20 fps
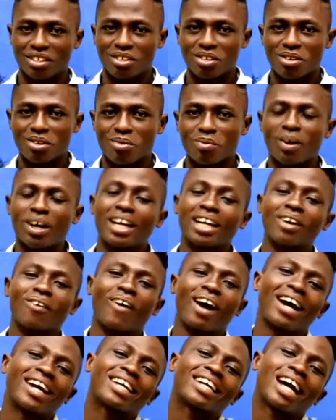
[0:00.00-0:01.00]
What could a
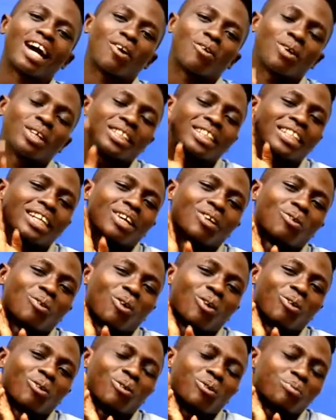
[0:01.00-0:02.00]
walk crack or say that
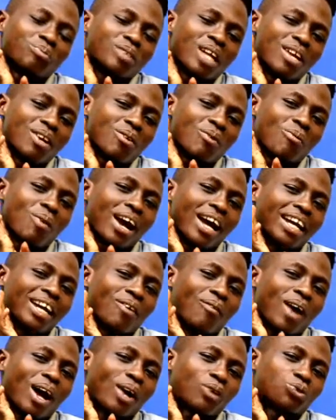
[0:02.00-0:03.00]
no why the
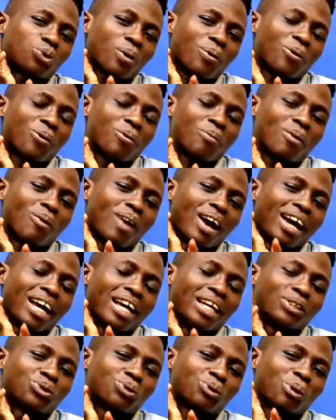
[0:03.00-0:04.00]
walk touch him away
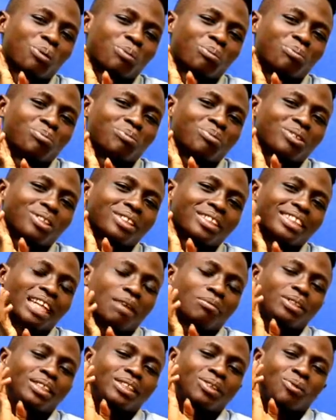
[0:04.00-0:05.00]
some
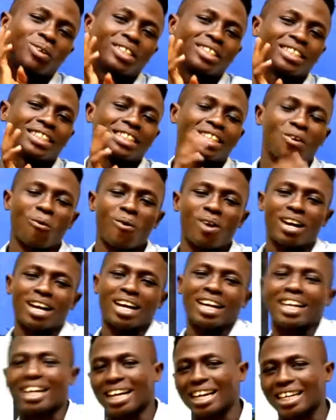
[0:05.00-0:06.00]
something which is the only kind
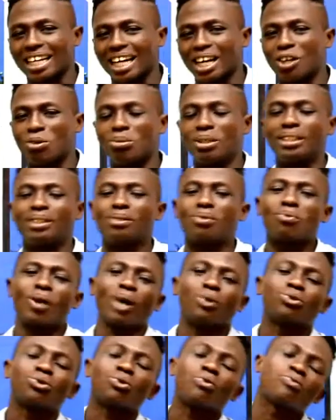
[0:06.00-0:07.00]
of crowd between what
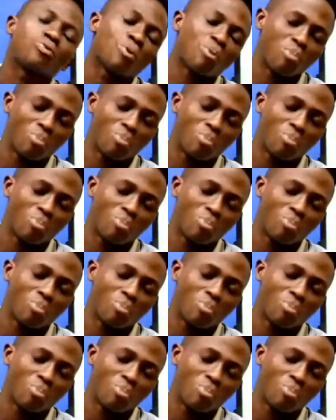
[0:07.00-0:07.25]
to fool.